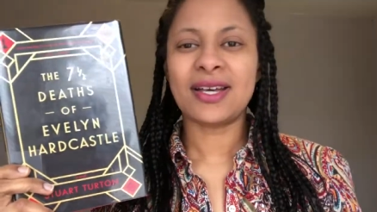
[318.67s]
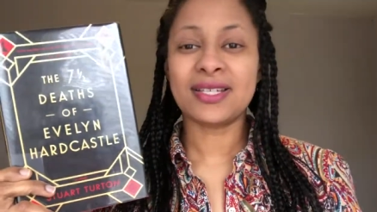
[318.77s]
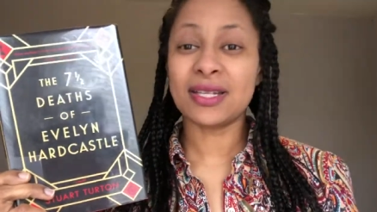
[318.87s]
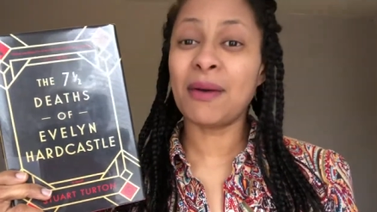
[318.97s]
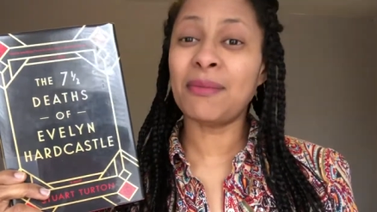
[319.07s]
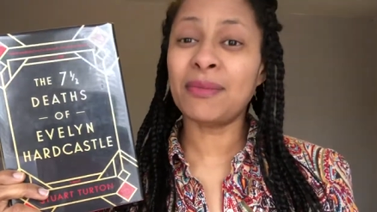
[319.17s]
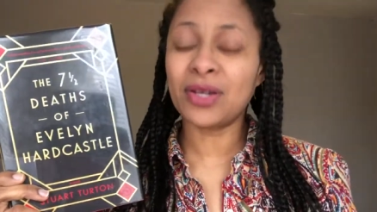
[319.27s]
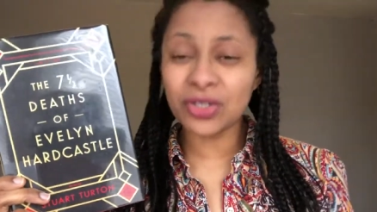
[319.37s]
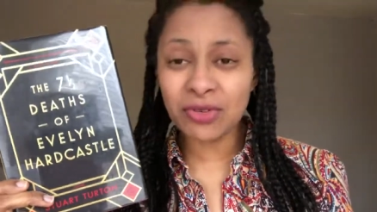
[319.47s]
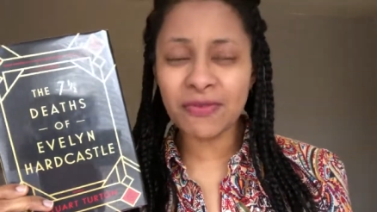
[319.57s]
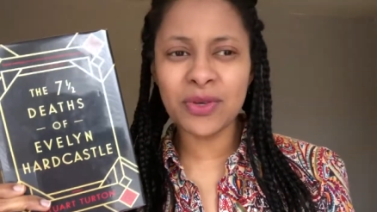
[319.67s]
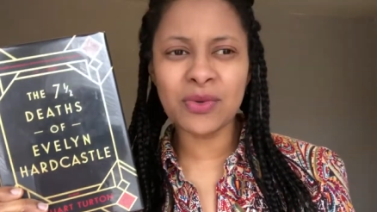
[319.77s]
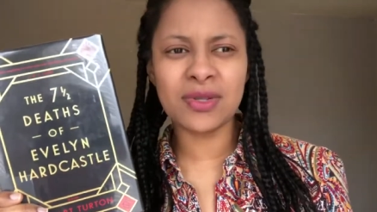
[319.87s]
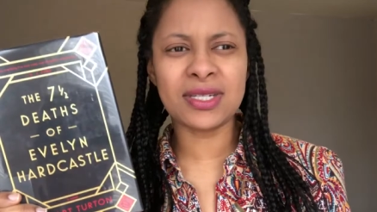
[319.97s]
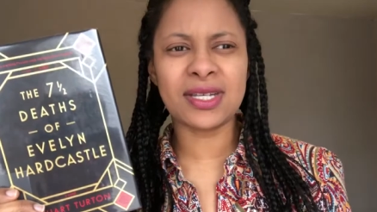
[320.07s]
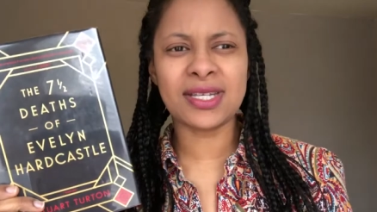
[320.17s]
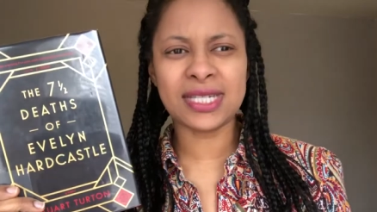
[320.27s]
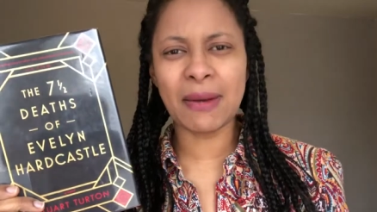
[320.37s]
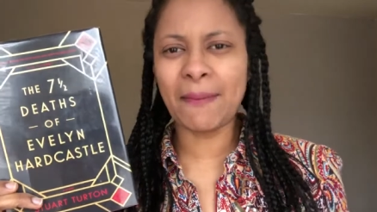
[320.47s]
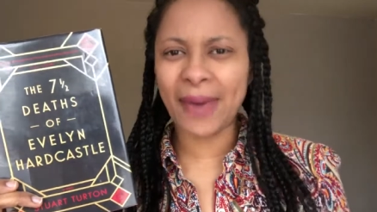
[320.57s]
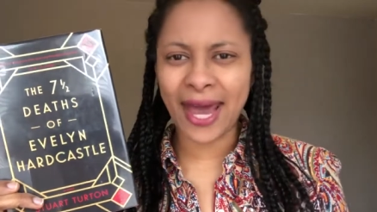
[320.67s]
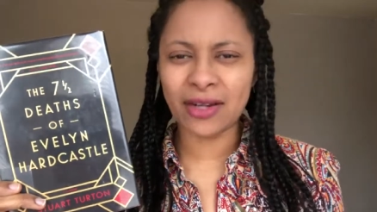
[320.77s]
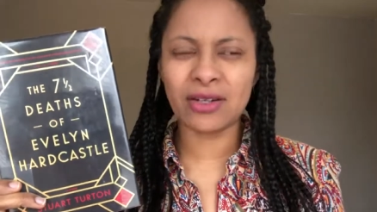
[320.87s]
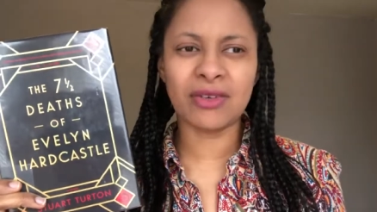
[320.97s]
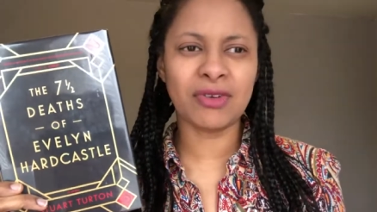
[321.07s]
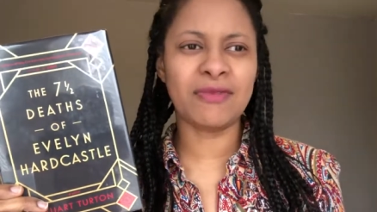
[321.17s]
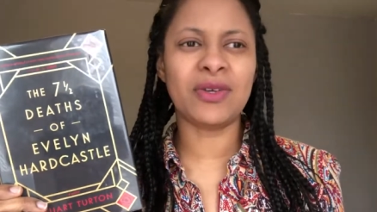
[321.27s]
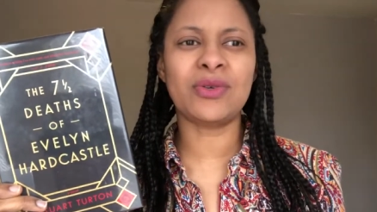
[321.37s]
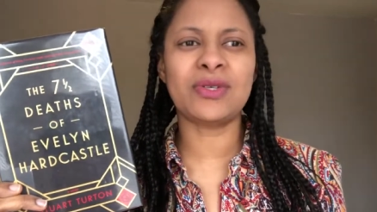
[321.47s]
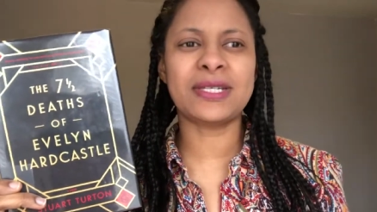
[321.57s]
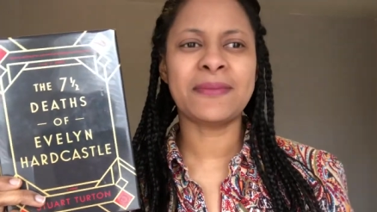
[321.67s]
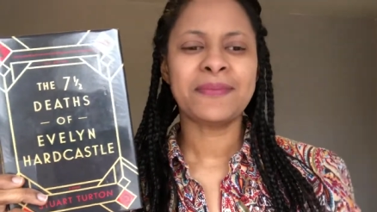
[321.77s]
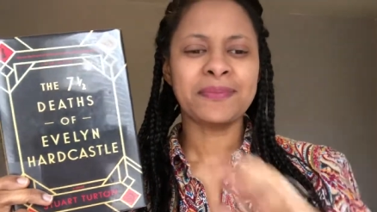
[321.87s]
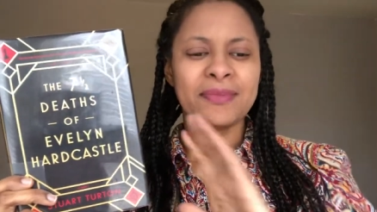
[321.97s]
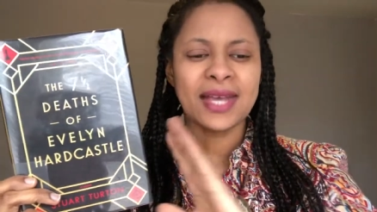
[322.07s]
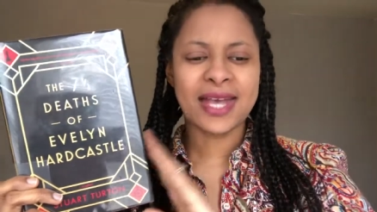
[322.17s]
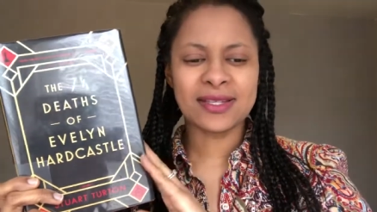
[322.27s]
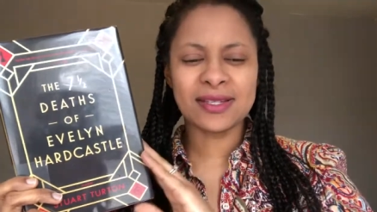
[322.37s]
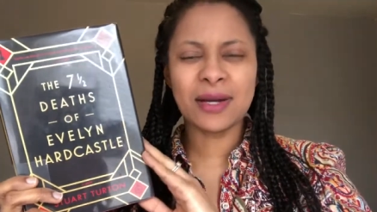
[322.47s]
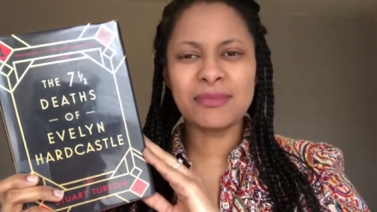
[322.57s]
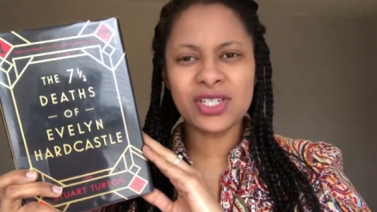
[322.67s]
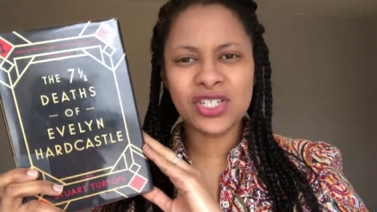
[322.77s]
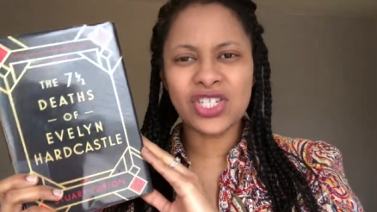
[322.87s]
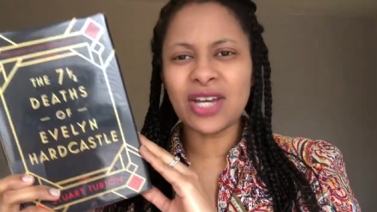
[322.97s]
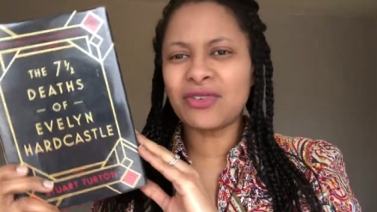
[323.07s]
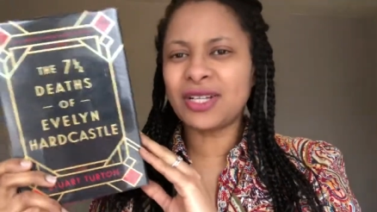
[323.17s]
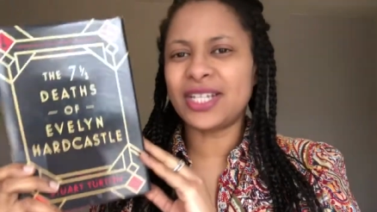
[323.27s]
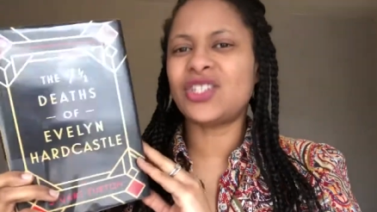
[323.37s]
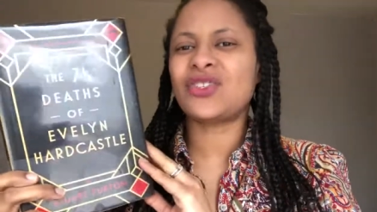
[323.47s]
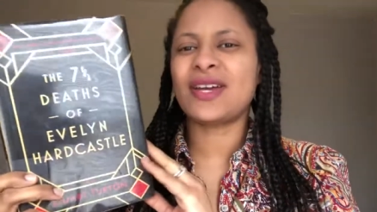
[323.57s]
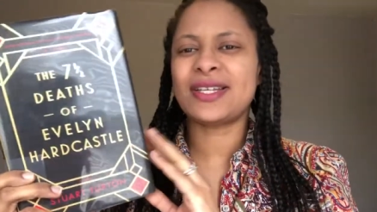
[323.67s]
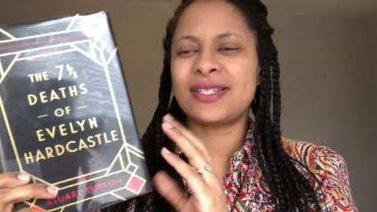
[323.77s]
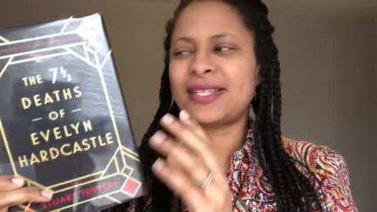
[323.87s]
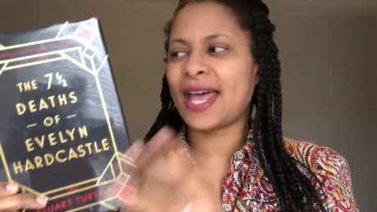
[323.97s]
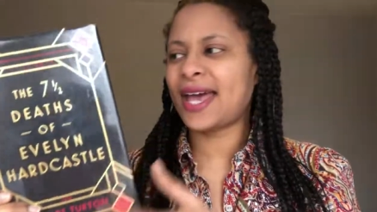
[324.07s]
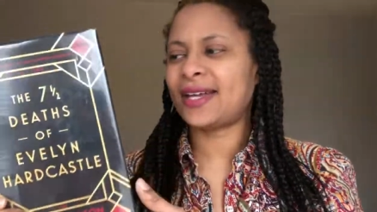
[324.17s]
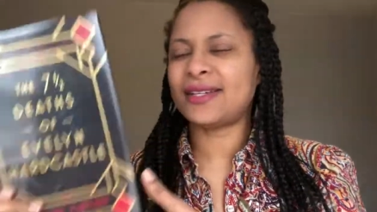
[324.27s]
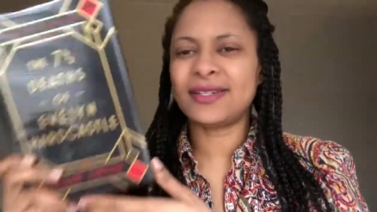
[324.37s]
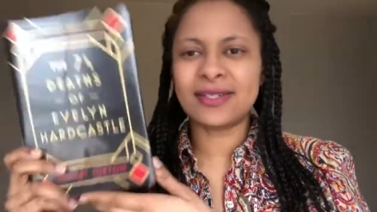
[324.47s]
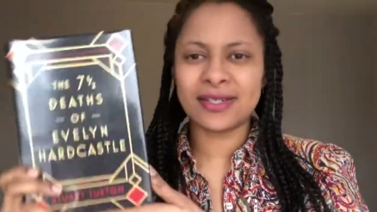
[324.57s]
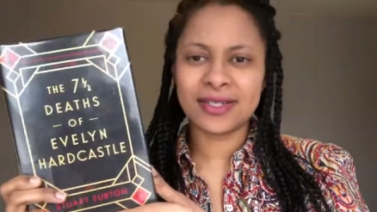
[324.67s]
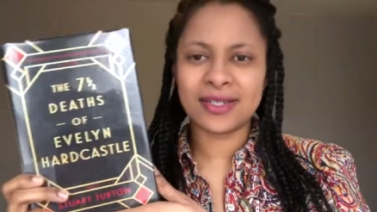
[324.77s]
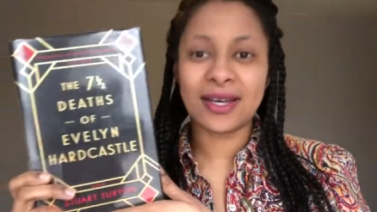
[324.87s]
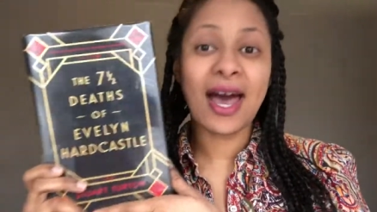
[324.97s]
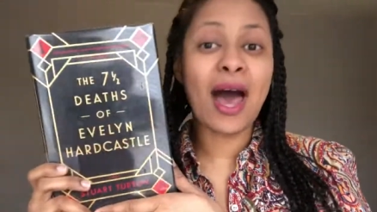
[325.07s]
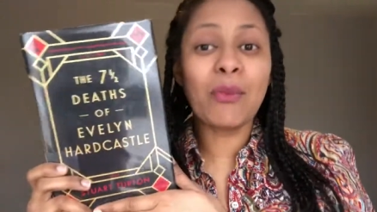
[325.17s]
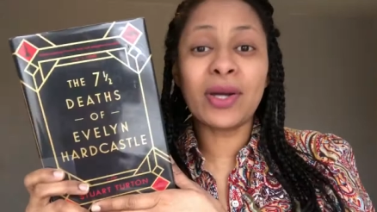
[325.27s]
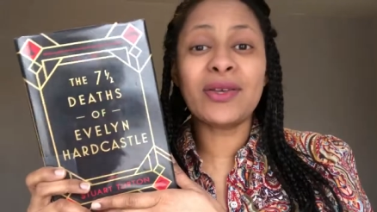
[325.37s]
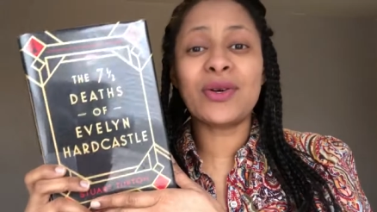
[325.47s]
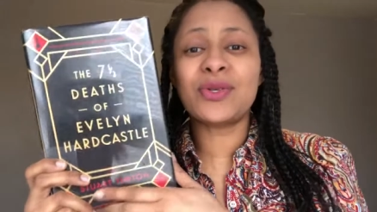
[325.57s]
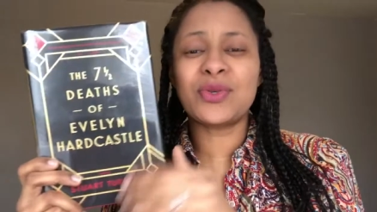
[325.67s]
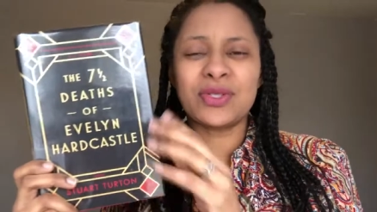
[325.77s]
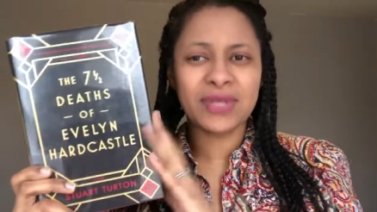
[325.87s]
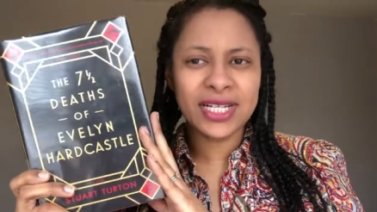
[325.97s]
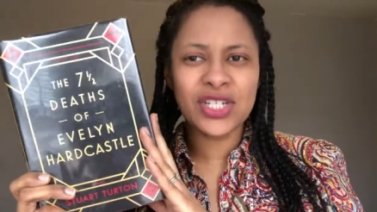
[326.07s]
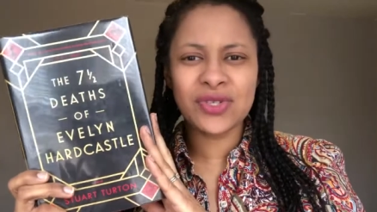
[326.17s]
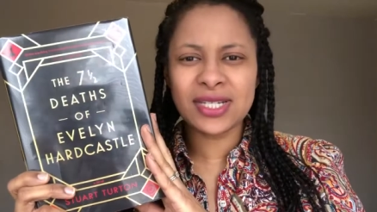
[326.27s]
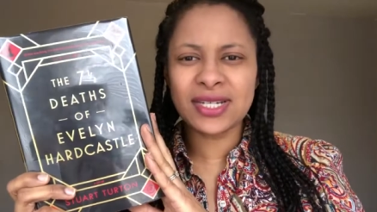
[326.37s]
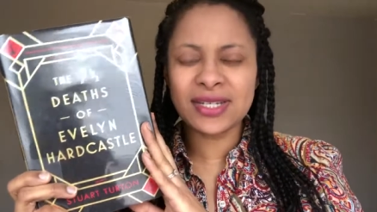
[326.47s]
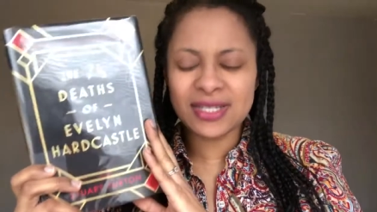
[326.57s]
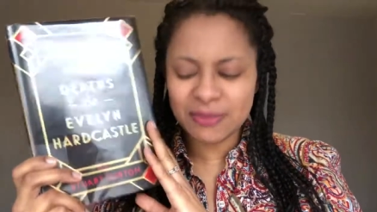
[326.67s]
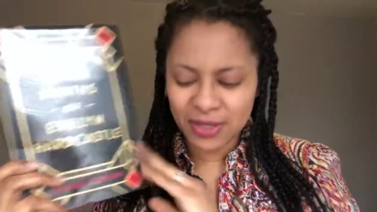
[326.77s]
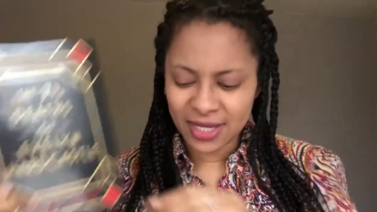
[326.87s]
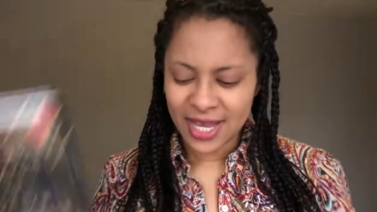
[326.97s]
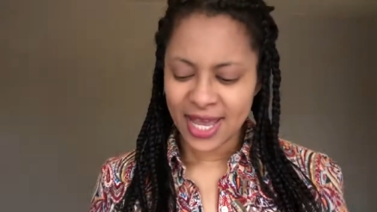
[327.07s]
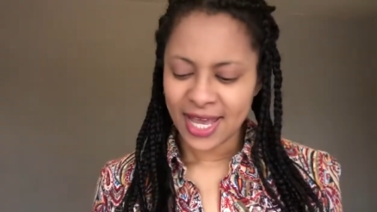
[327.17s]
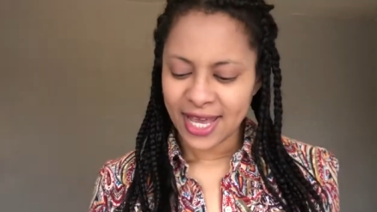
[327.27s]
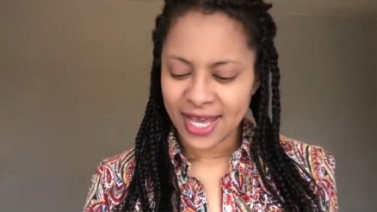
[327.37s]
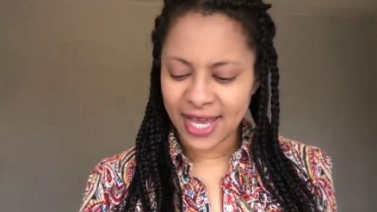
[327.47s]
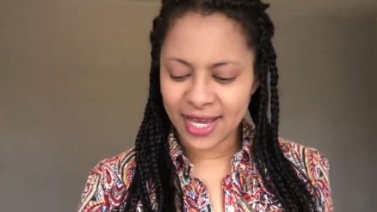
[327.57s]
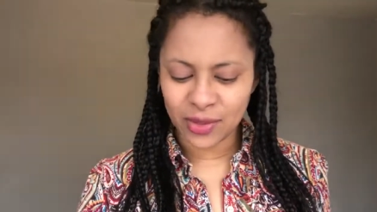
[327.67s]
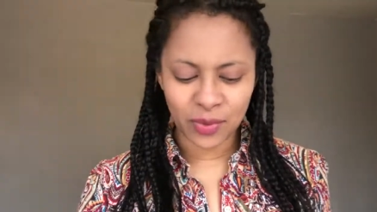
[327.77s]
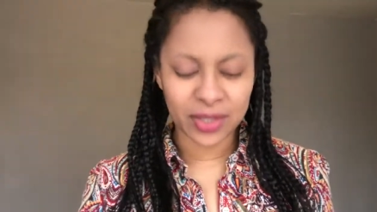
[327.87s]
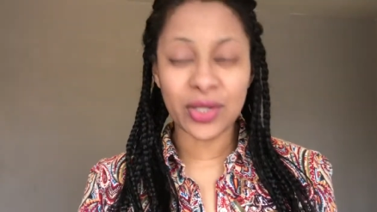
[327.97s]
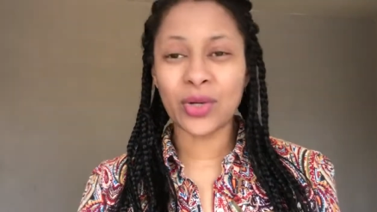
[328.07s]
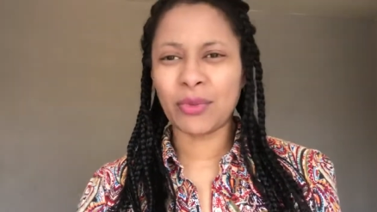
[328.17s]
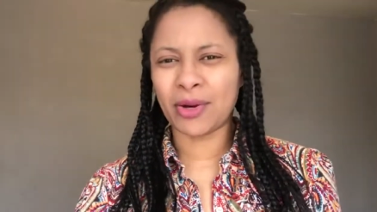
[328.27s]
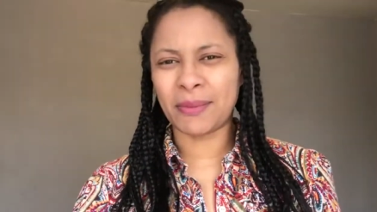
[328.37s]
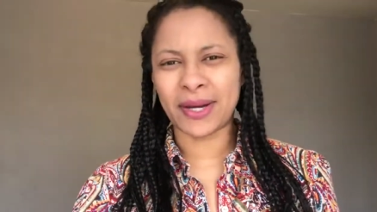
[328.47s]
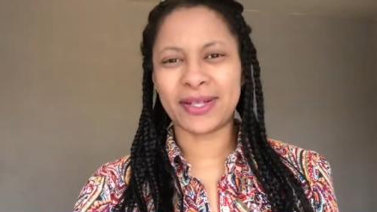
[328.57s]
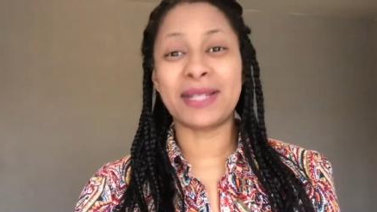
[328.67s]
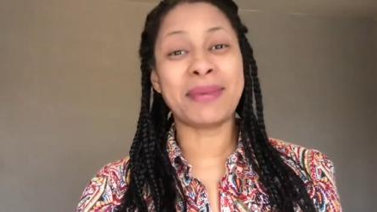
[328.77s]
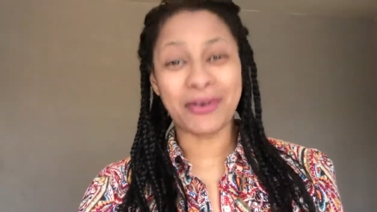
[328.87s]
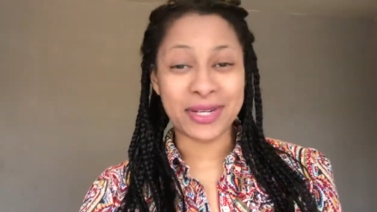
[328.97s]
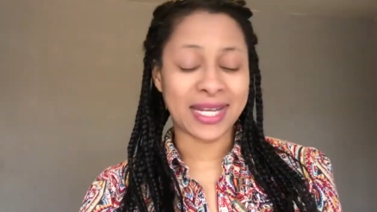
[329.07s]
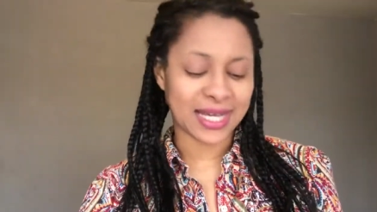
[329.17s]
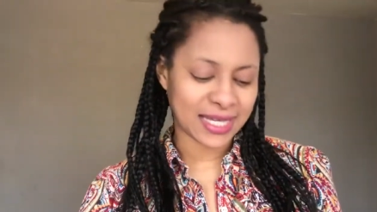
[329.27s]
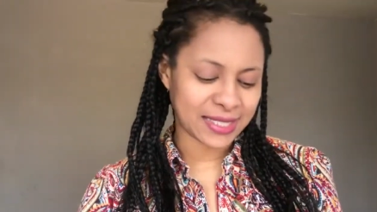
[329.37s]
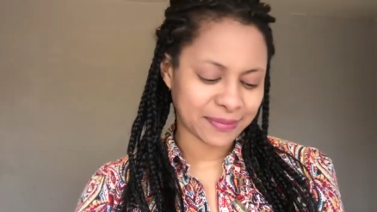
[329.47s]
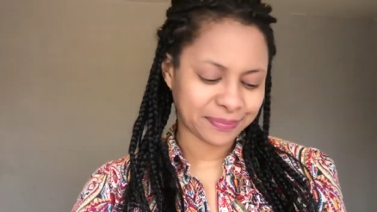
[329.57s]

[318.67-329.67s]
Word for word: Some good reviews, some bad reviews, and some just general interest. And I'm one of those who's really interested in this book and want to know more about it by reading it.